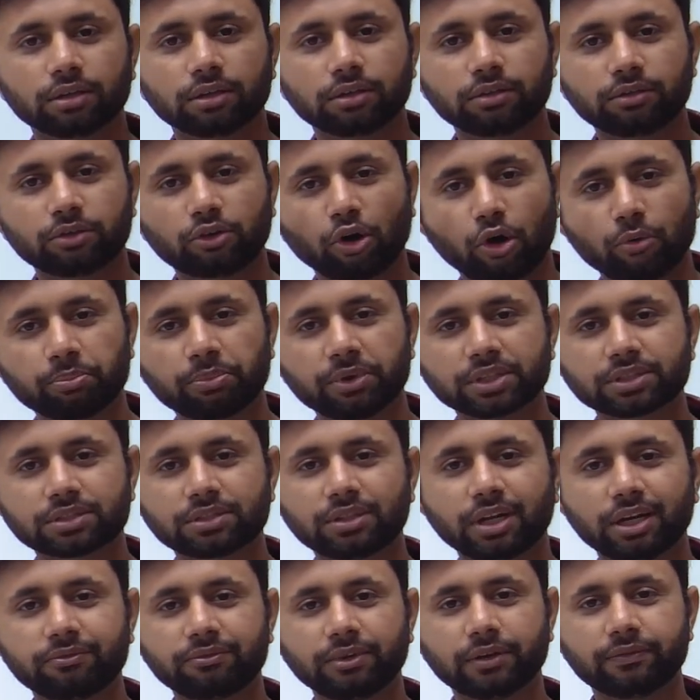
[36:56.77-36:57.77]
topics
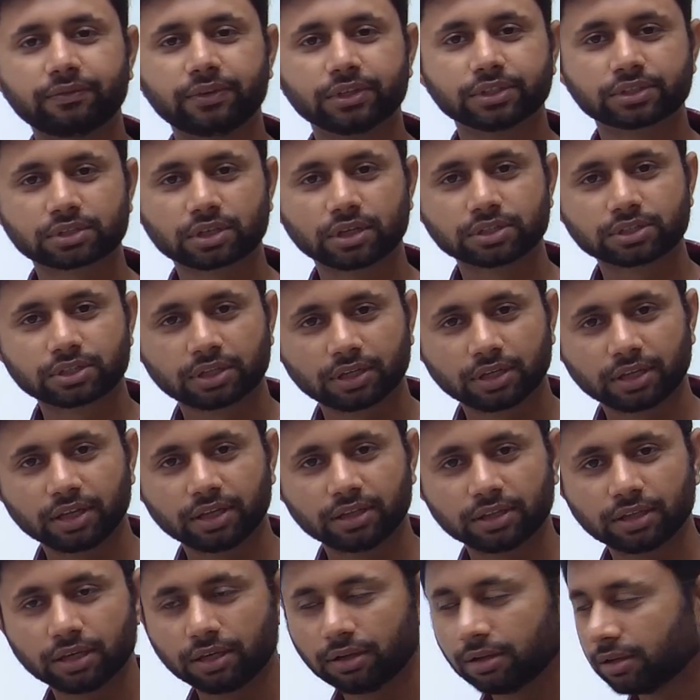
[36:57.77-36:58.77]
that we have discussed in
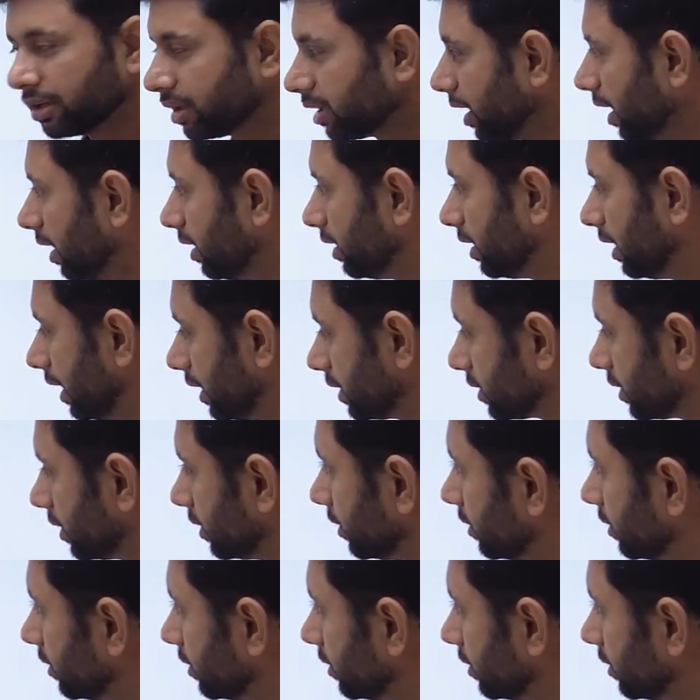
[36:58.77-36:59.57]
the current lecture.